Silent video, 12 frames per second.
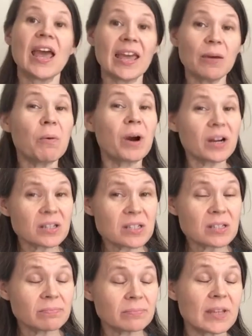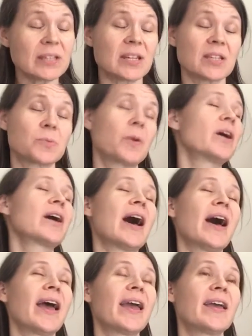It works. It does work.
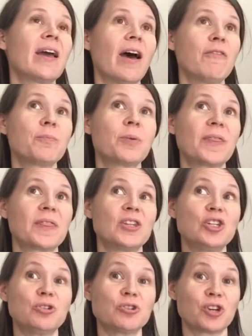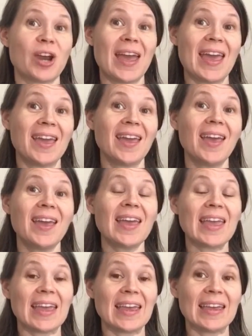I have put the new tray
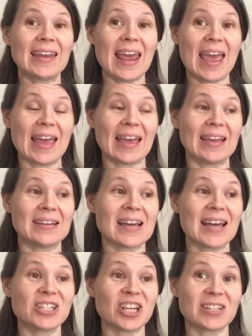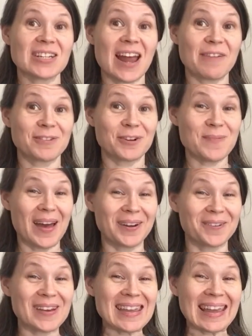in, and I checked it after about
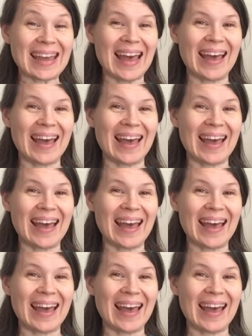a week.